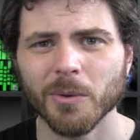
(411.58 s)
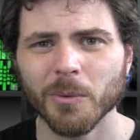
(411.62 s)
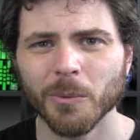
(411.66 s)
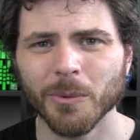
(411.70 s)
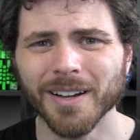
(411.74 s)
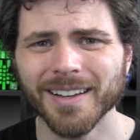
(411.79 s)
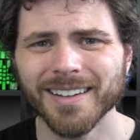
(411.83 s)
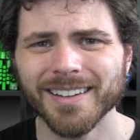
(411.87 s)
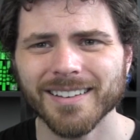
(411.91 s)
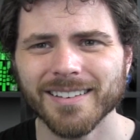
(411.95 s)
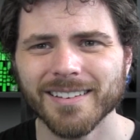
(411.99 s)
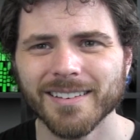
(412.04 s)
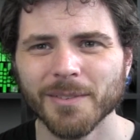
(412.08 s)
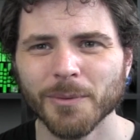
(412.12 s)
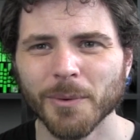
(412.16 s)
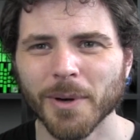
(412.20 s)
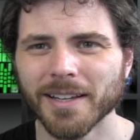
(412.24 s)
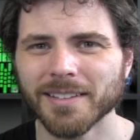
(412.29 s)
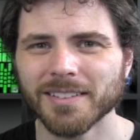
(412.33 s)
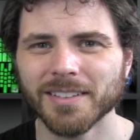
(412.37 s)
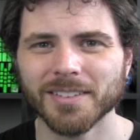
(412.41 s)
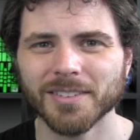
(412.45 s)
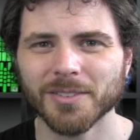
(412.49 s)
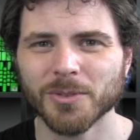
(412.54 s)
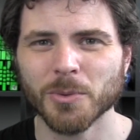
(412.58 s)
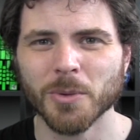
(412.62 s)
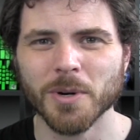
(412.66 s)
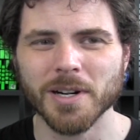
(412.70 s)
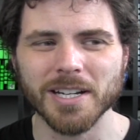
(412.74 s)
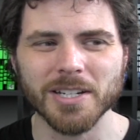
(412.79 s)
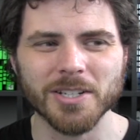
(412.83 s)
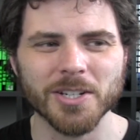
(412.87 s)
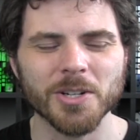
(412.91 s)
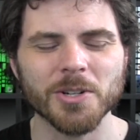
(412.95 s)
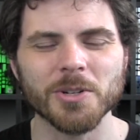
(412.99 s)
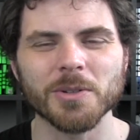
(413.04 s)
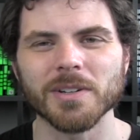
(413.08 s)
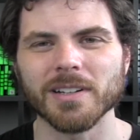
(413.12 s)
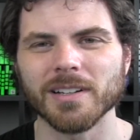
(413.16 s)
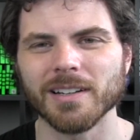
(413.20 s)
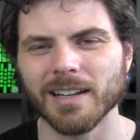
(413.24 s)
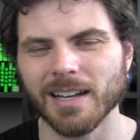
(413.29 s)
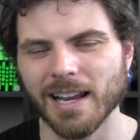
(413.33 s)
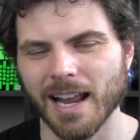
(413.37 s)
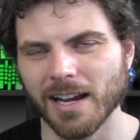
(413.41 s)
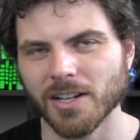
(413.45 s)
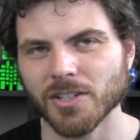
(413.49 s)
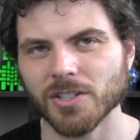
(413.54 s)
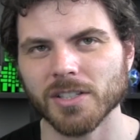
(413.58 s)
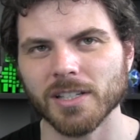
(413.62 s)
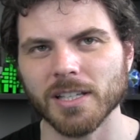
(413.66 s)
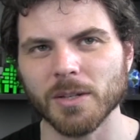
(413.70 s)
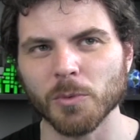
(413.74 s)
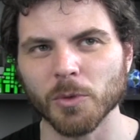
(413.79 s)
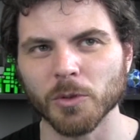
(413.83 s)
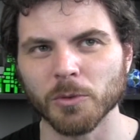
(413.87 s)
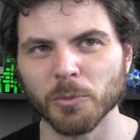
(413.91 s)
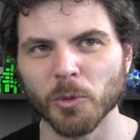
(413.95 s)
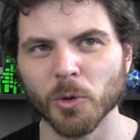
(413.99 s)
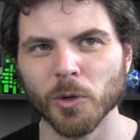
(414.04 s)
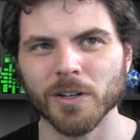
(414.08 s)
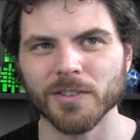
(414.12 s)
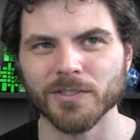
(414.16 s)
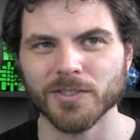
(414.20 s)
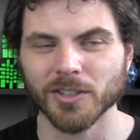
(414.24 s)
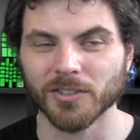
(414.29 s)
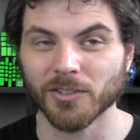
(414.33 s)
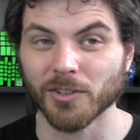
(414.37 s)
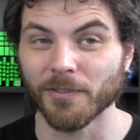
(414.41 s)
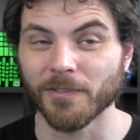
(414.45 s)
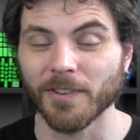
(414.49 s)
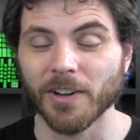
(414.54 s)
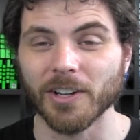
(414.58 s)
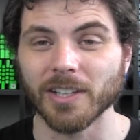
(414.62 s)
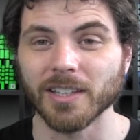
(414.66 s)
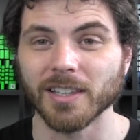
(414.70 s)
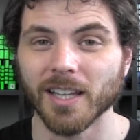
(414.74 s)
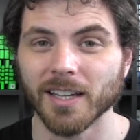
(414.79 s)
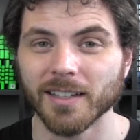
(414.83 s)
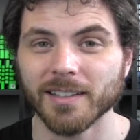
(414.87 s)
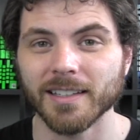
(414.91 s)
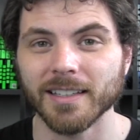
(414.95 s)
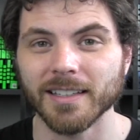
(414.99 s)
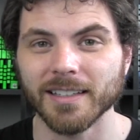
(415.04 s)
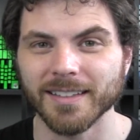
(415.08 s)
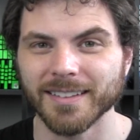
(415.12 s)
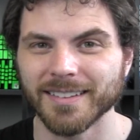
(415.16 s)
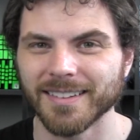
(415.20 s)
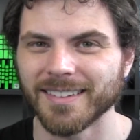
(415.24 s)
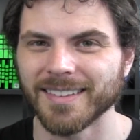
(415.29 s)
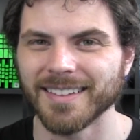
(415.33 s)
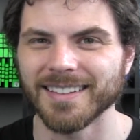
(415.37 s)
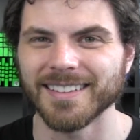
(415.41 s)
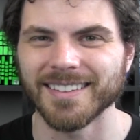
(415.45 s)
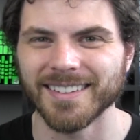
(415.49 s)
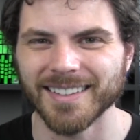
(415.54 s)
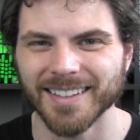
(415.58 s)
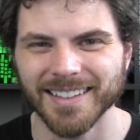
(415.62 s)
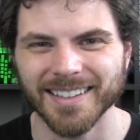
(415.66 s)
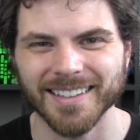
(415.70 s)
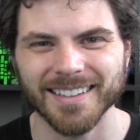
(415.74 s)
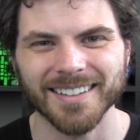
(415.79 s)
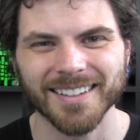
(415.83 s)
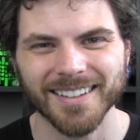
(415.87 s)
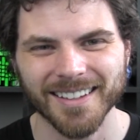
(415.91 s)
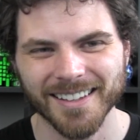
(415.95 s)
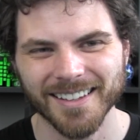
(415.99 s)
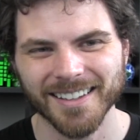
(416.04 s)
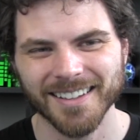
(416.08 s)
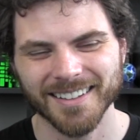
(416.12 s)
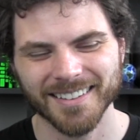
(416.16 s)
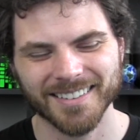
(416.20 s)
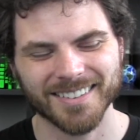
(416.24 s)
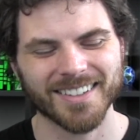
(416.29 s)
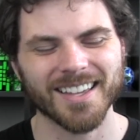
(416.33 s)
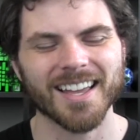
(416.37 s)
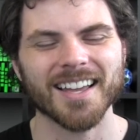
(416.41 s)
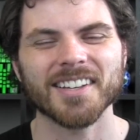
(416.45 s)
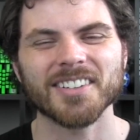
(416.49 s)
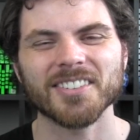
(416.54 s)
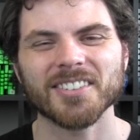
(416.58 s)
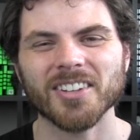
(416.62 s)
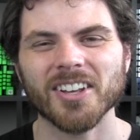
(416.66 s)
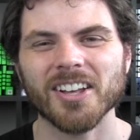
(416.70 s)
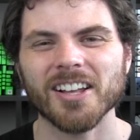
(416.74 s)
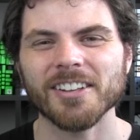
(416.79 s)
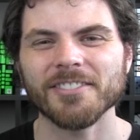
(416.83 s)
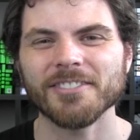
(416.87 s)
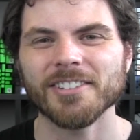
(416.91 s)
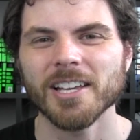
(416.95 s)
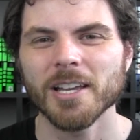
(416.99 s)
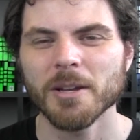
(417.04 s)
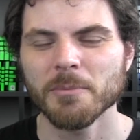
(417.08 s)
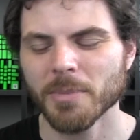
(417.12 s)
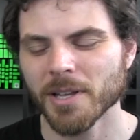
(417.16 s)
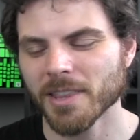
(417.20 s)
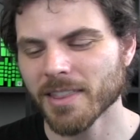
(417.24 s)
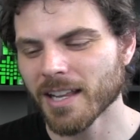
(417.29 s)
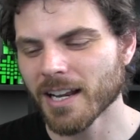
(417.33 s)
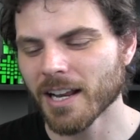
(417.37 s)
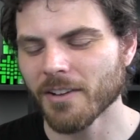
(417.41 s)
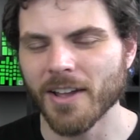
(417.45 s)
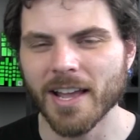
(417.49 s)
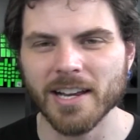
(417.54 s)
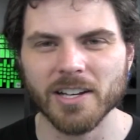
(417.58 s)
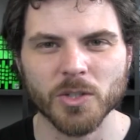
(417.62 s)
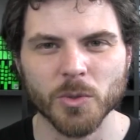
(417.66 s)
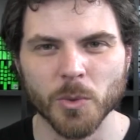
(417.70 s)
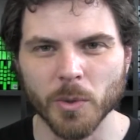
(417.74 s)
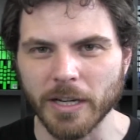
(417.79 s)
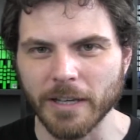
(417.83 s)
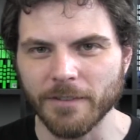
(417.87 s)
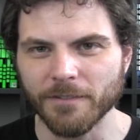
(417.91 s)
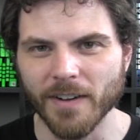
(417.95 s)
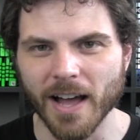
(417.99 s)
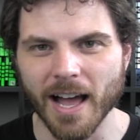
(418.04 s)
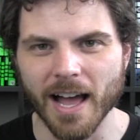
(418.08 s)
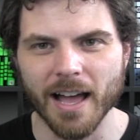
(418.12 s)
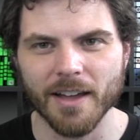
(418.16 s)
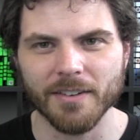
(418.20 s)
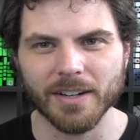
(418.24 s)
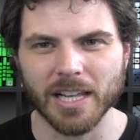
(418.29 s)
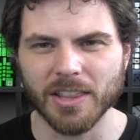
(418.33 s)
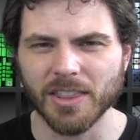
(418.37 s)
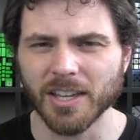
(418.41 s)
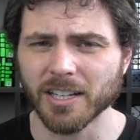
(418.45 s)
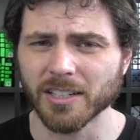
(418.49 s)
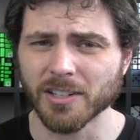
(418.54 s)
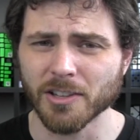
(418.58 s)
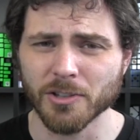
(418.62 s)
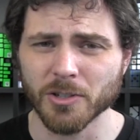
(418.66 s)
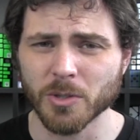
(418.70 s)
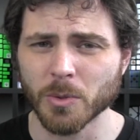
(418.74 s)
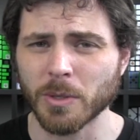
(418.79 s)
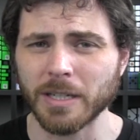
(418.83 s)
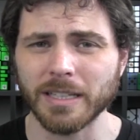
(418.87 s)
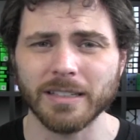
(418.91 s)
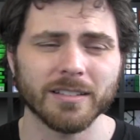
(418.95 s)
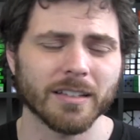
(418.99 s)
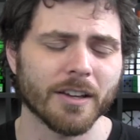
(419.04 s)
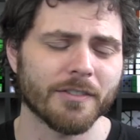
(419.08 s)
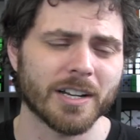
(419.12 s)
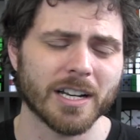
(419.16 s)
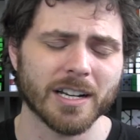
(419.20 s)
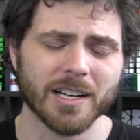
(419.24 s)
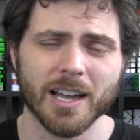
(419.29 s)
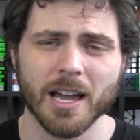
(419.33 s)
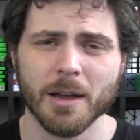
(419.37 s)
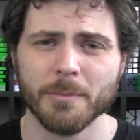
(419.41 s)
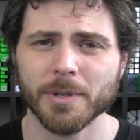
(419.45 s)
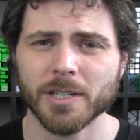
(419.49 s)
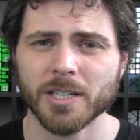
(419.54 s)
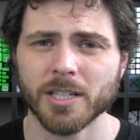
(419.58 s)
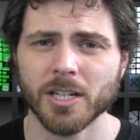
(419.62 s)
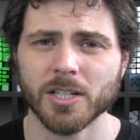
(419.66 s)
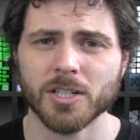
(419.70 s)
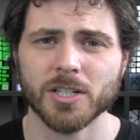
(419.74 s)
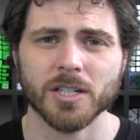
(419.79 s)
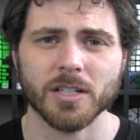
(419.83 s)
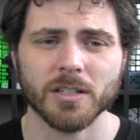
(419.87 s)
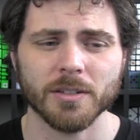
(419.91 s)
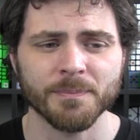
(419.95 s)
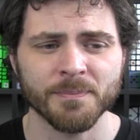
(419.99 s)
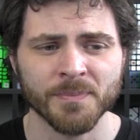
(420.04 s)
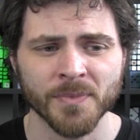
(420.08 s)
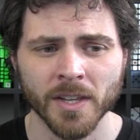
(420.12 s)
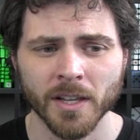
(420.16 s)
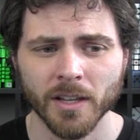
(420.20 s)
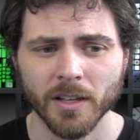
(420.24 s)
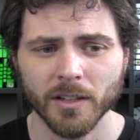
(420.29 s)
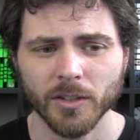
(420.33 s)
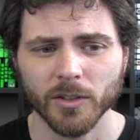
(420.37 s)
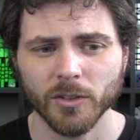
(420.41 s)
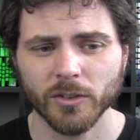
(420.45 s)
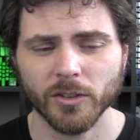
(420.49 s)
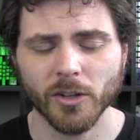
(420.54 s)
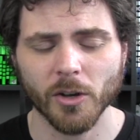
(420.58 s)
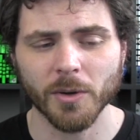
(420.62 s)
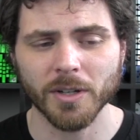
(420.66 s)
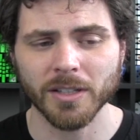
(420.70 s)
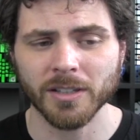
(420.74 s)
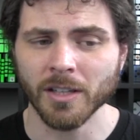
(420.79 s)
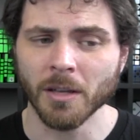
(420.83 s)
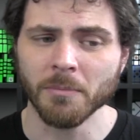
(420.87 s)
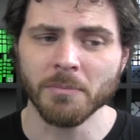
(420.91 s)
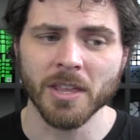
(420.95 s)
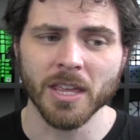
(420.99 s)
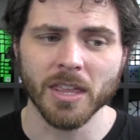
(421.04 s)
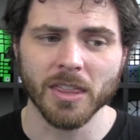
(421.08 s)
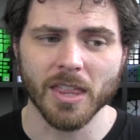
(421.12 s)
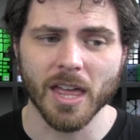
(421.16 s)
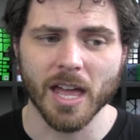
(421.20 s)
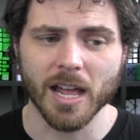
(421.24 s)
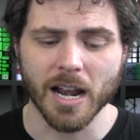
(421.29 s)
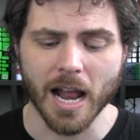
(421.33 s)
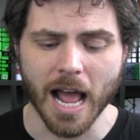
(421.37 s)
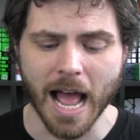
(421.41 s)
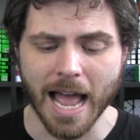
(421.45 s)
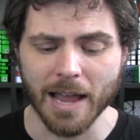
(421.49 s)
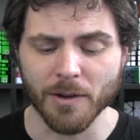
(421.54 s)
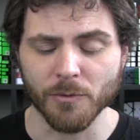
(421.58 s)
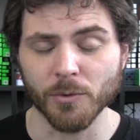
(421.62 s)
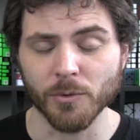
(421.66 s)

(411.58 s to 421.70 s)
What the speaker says: what? Why is this 22? And it actually was more of just a very lucky ZZ style solve. But then I've had a 25 and I think another 27 at a competition. So it's something that I